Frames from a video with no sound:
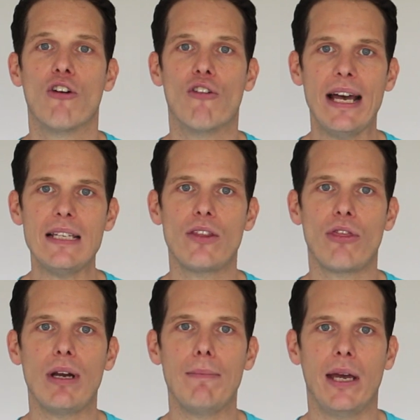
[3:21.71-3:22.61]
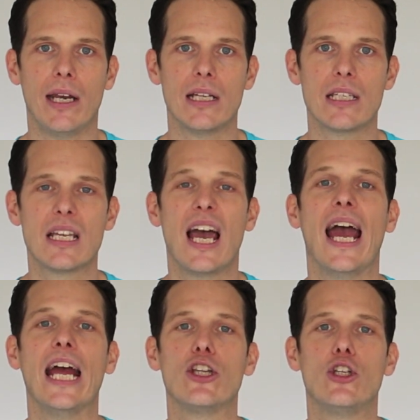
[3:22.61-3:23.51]
rest 3 minutes
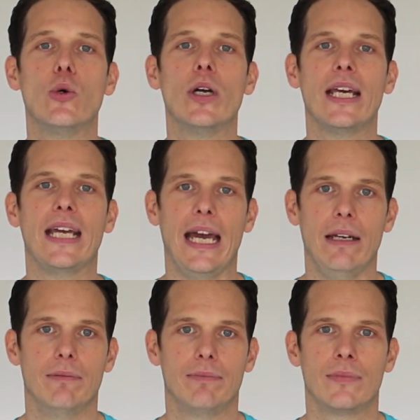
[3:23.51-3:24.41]
and do it again.